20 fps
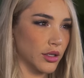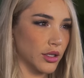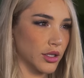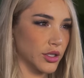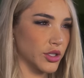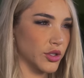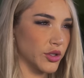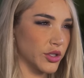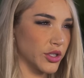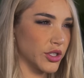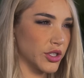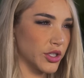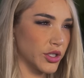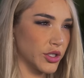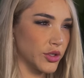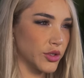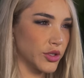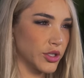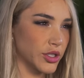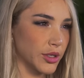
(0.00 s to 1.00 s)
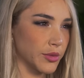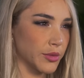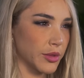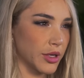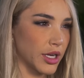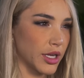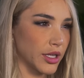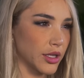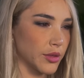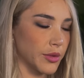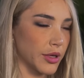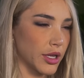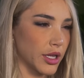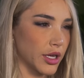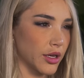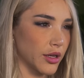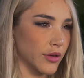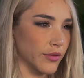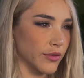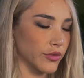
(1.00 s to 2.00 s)
Because you can seduce somebody at the
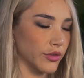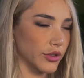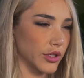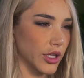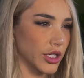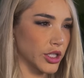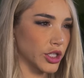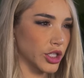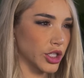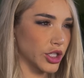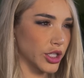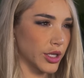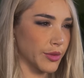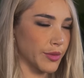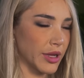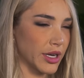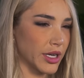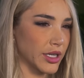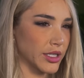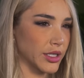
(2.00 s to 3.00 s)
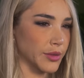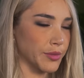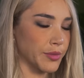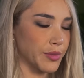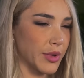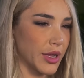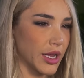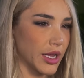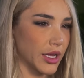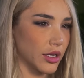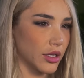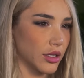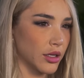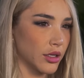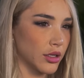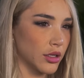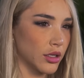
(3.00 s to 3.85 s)
beginning of a relationship and it's a bit,